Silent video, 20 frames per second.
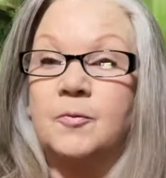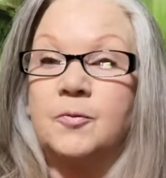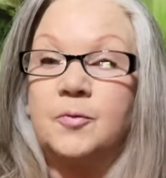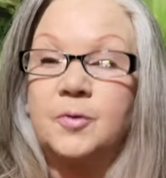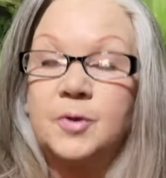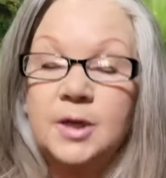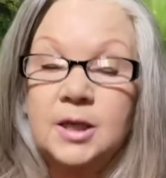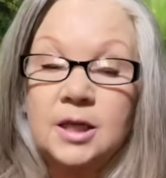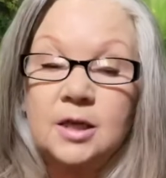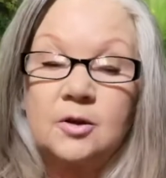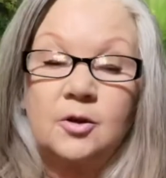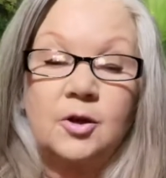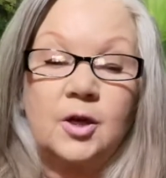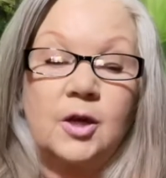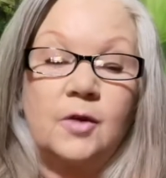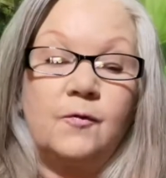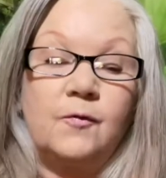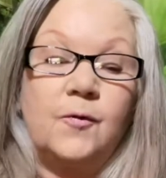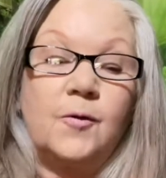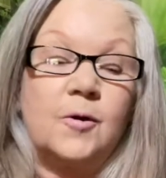Really
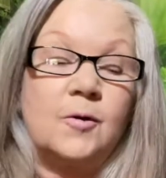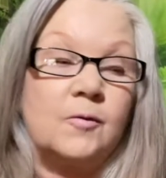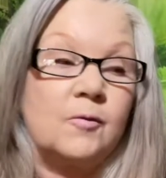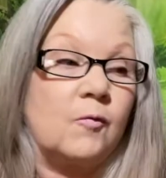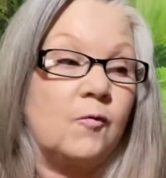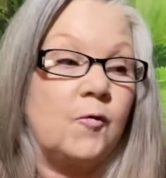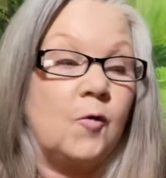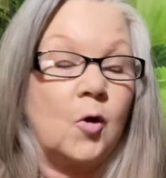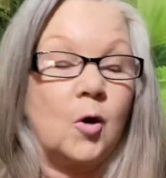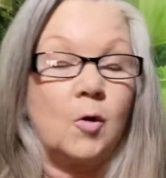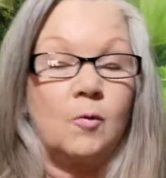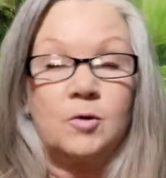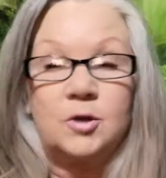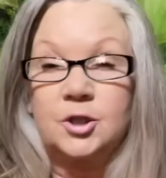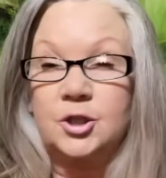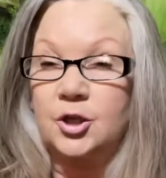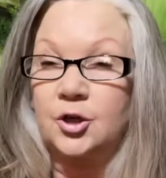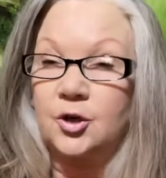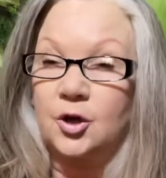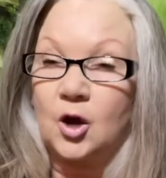looking forward
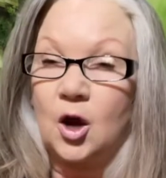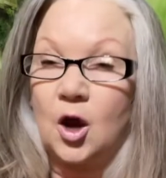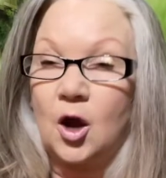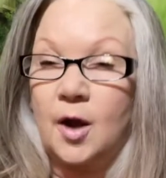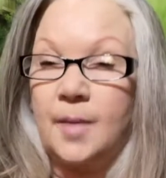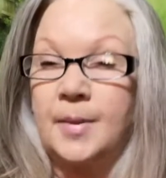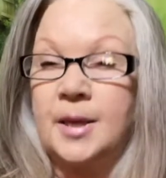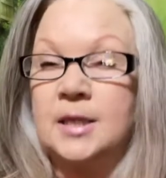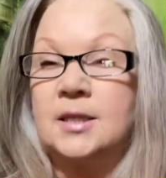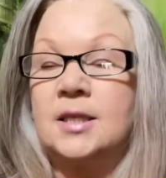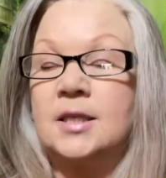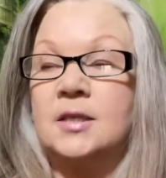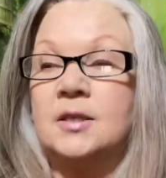to your comments